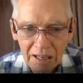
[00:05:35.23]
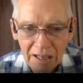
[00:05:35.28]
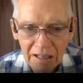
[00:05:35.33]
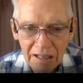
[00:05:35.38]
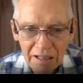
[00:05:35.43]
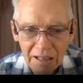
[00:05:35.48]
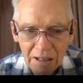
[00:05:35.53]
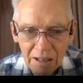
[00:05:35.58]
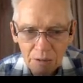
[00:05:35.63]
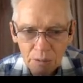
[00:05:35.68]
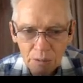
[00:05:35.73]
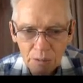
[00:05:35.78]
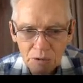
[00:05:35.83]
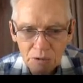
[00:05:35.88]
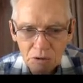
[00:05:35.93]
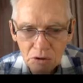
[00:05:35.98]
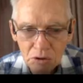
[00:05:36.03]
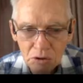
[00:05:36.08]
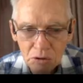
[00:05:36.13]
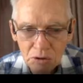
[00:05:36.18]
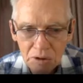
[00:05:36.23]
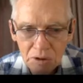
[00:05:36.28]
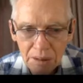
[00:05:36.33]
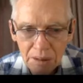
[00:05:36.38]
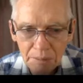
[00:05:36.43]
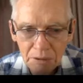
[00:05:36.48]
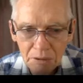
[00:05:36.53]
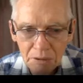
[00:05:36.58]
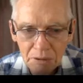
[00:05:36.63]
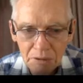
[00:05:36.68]
equals
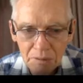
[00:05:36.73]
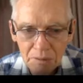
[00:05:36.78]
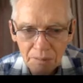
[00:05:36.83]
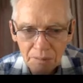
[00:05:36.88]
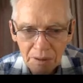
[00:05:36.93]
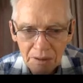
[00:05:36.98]
2W.